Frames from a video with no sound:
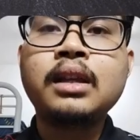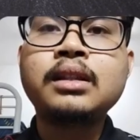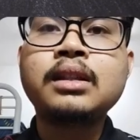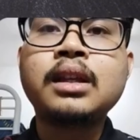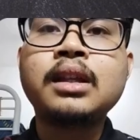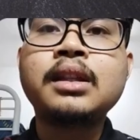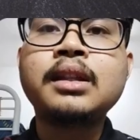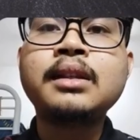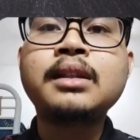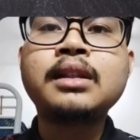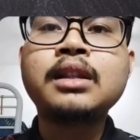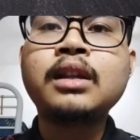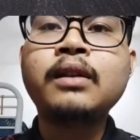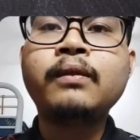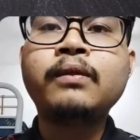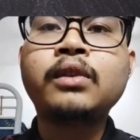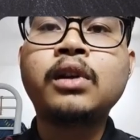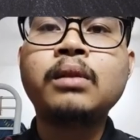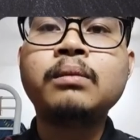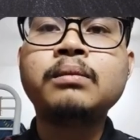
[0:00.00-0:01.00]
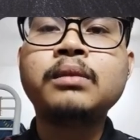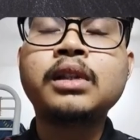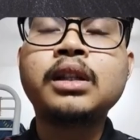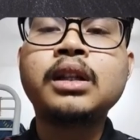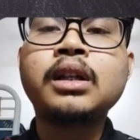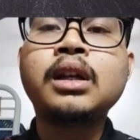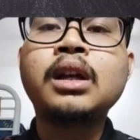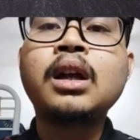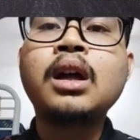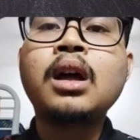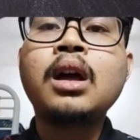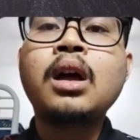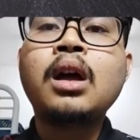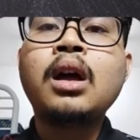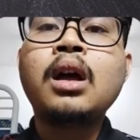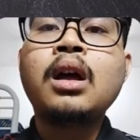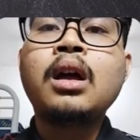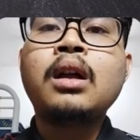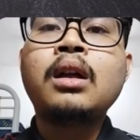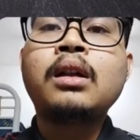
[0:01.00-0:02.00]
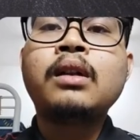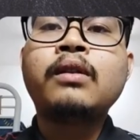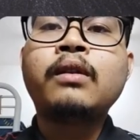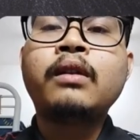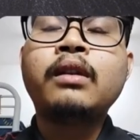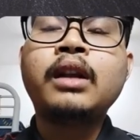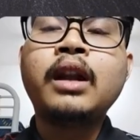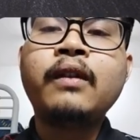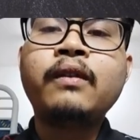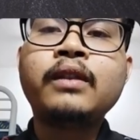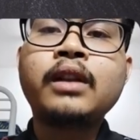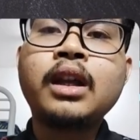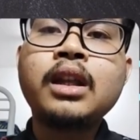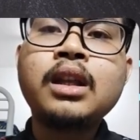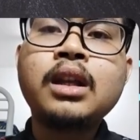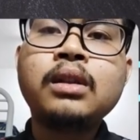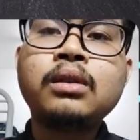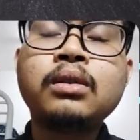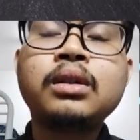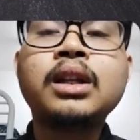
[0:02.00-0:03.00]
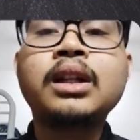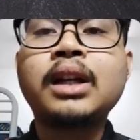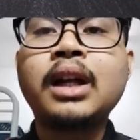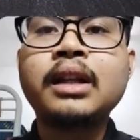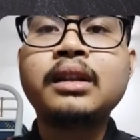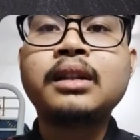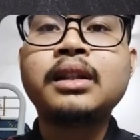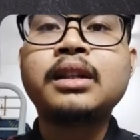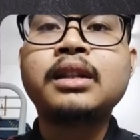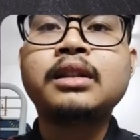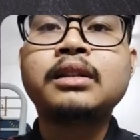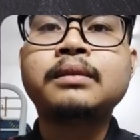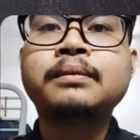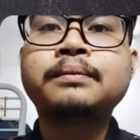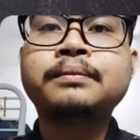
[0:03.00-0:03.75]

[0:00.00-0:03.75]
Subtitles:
is a distance from the left tire to the right tire.